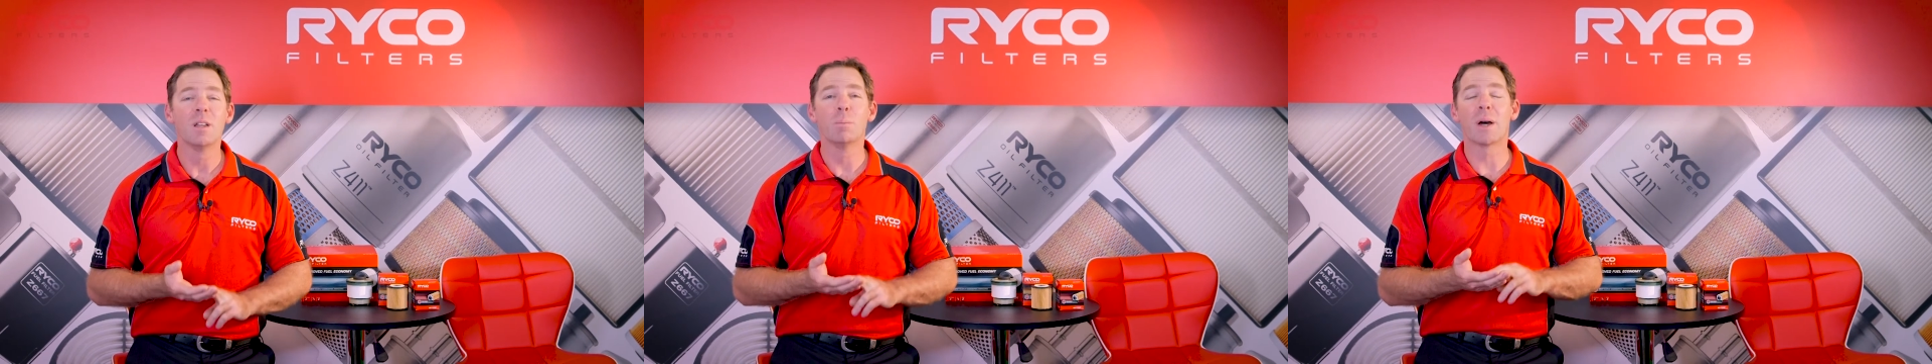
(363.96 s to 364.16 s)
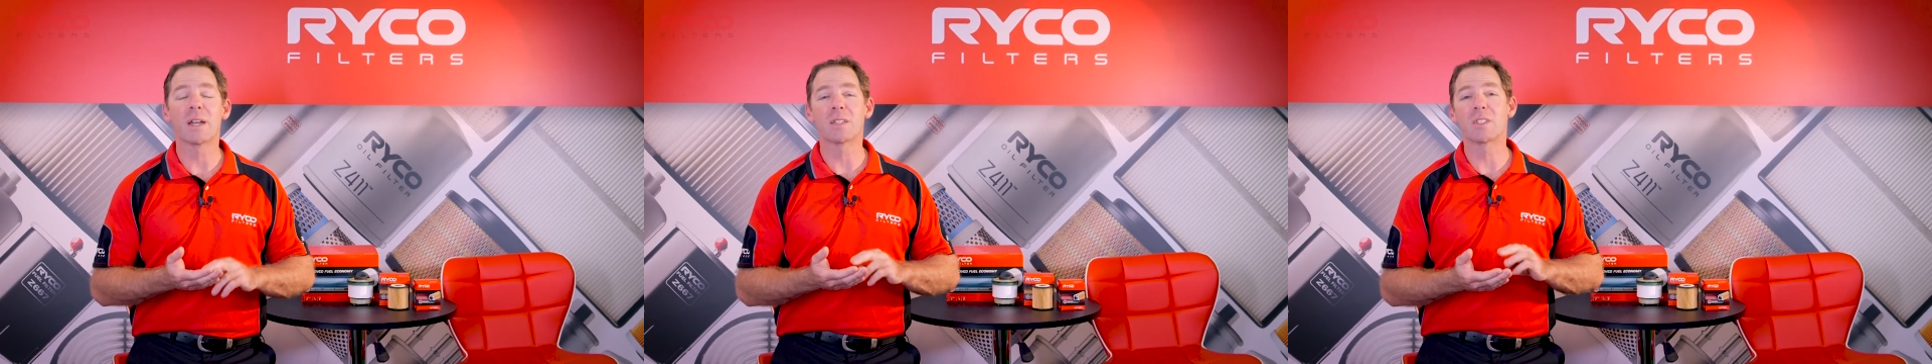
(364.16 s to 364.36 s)

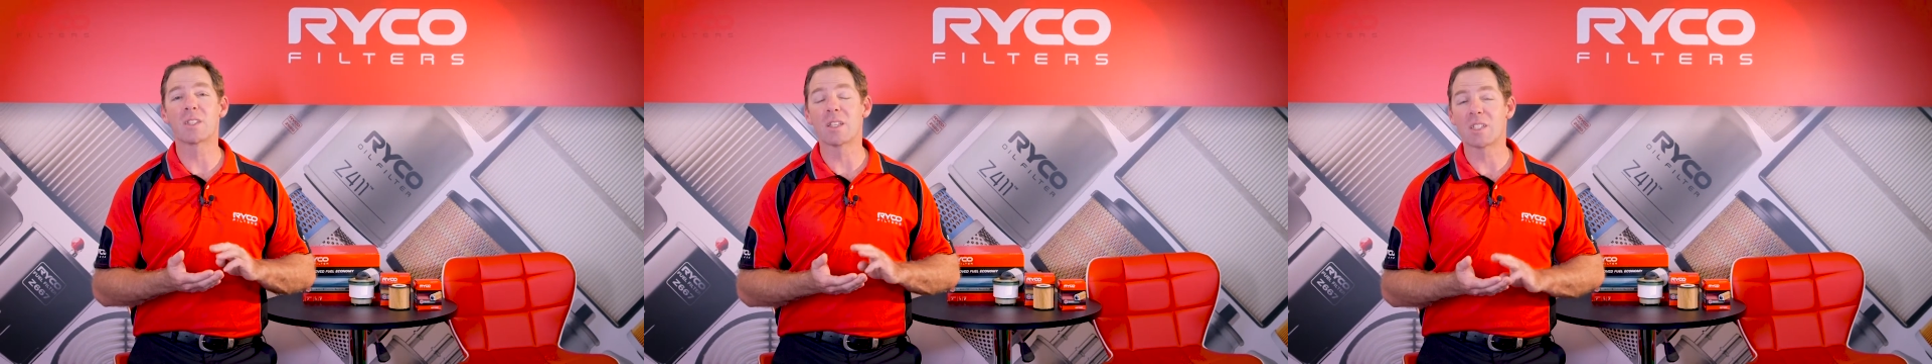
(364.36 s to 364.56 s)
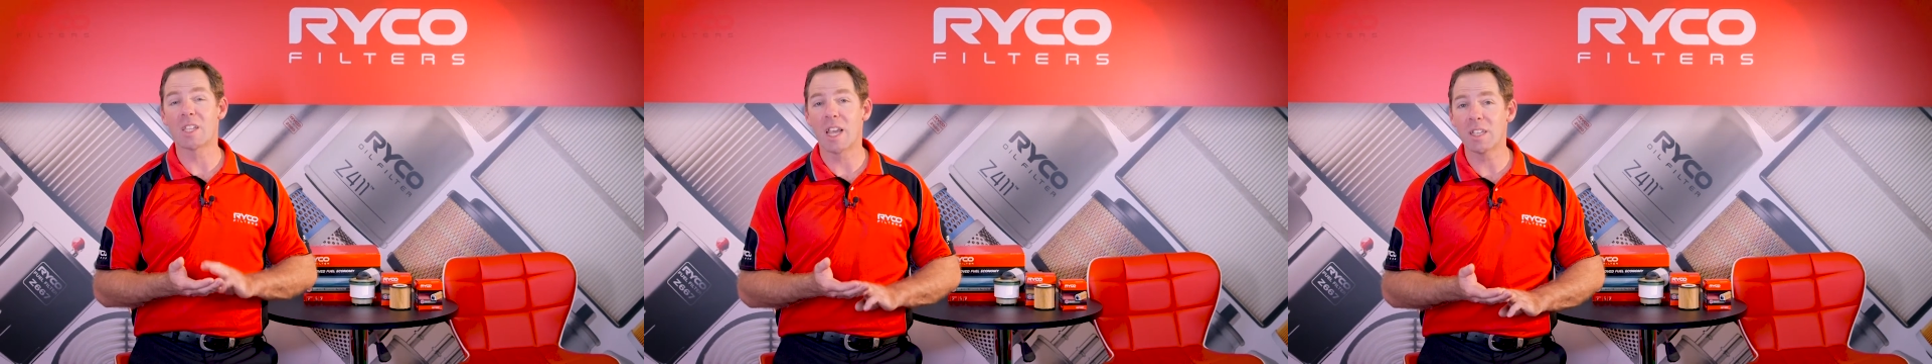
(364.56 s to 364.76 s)
But it's the
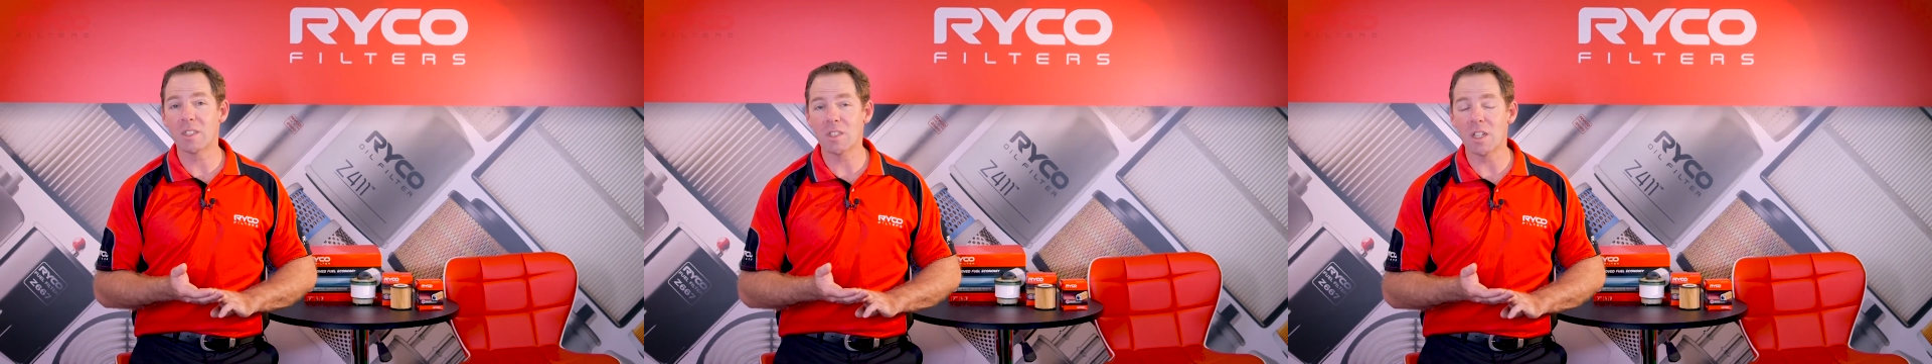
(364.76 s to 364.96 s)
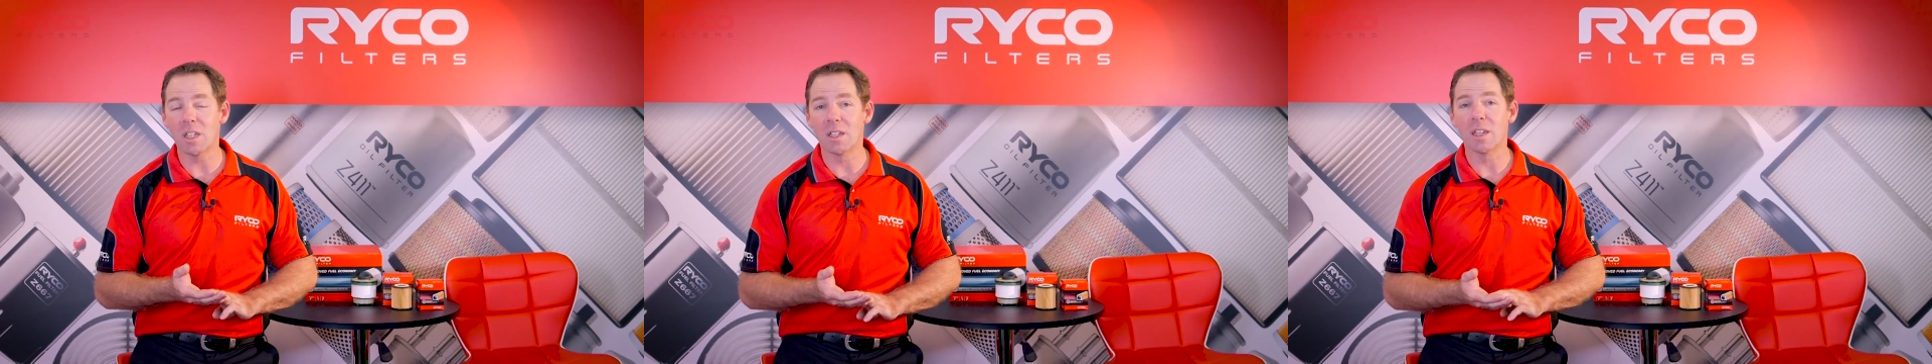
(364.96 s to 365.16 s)

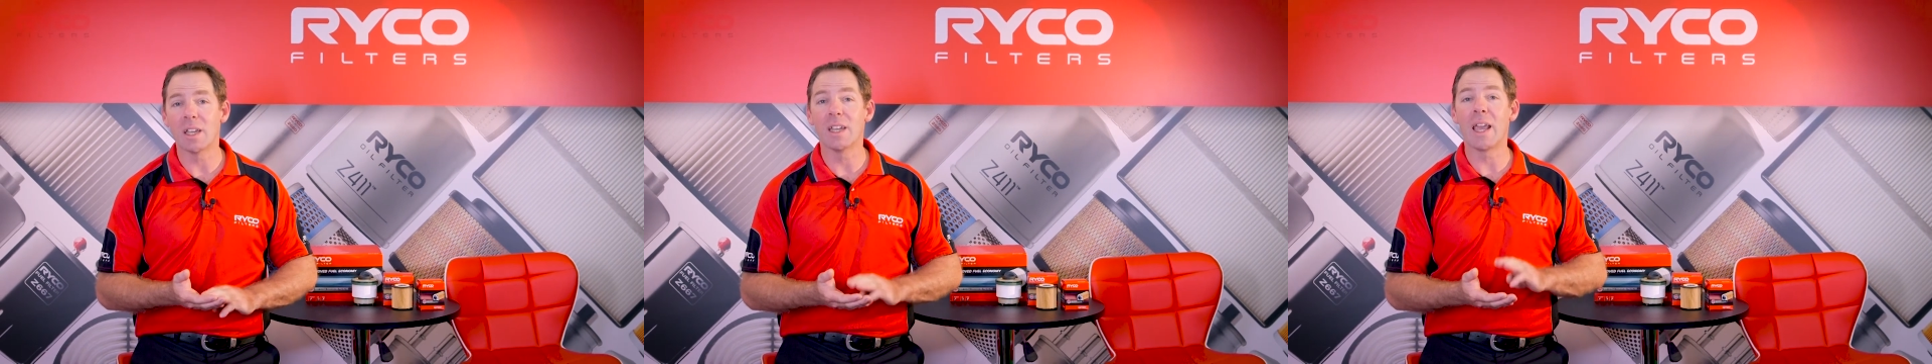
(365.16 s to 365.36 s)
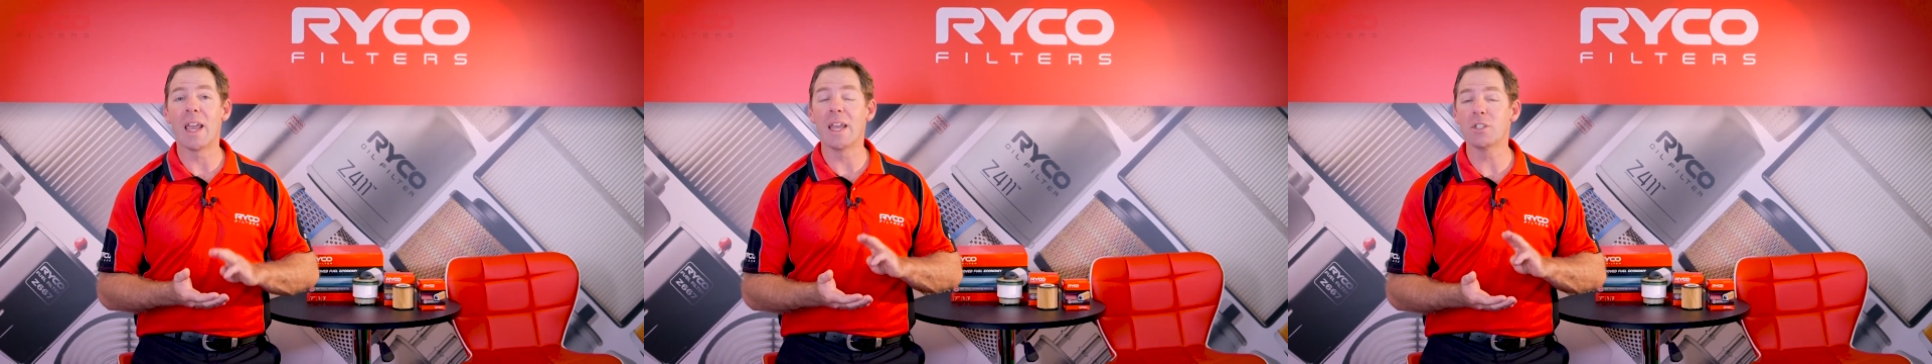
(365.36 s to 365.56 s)
testing
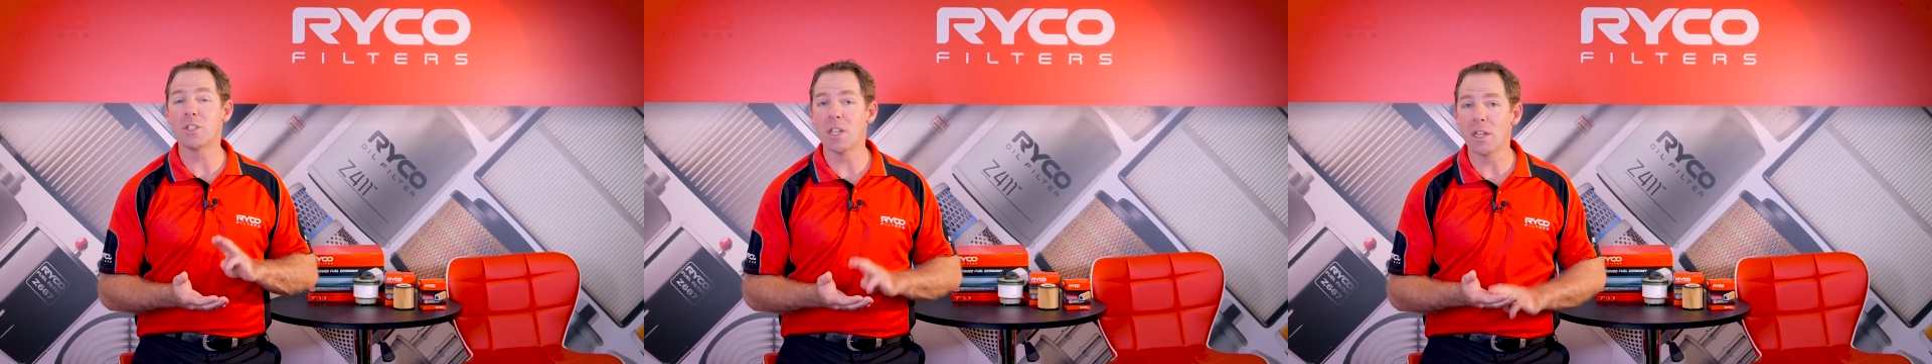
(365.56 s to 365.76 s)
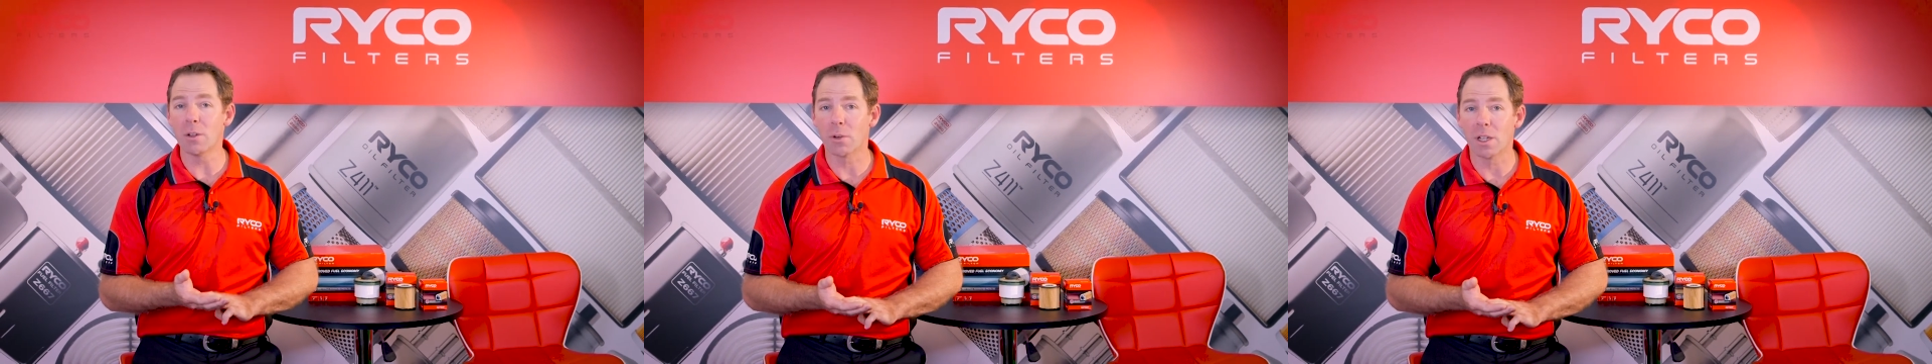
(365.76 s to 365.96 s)
and
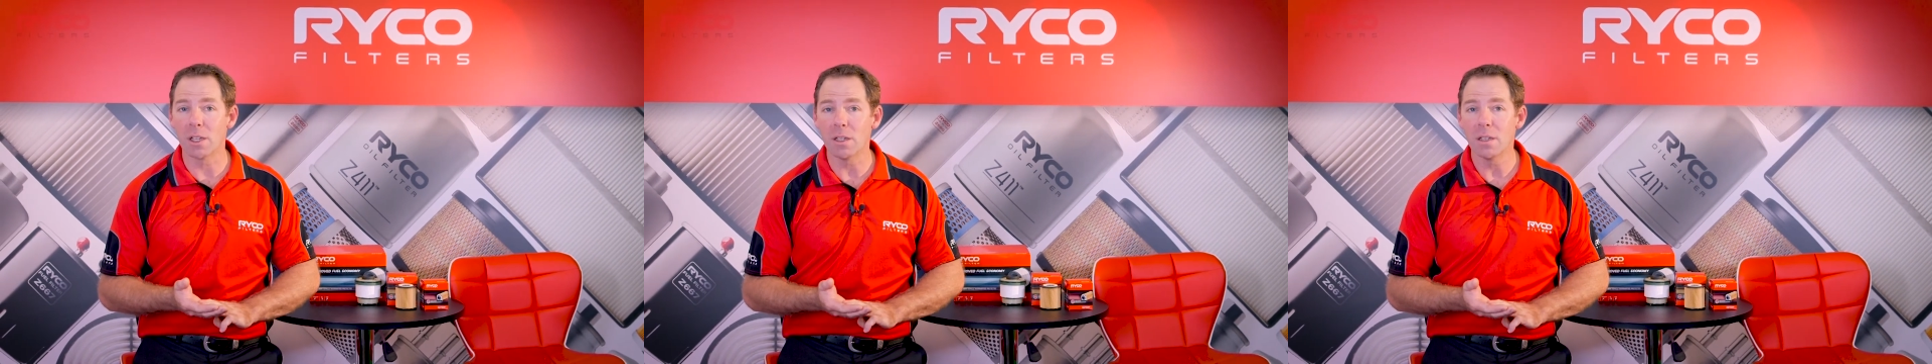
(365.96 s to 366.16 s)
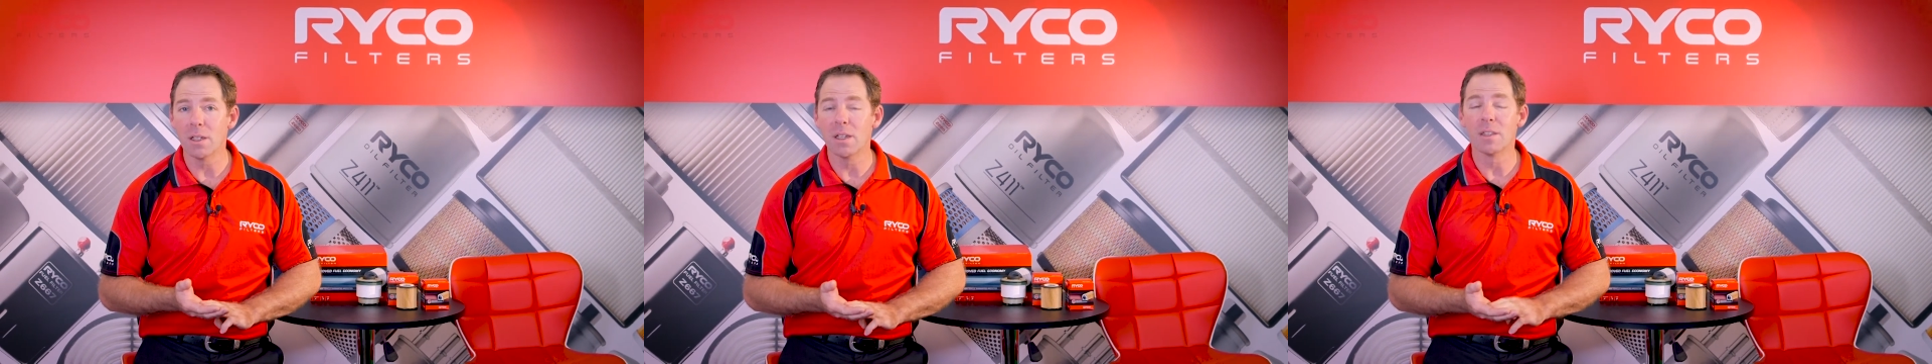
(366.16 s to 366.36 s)
engineering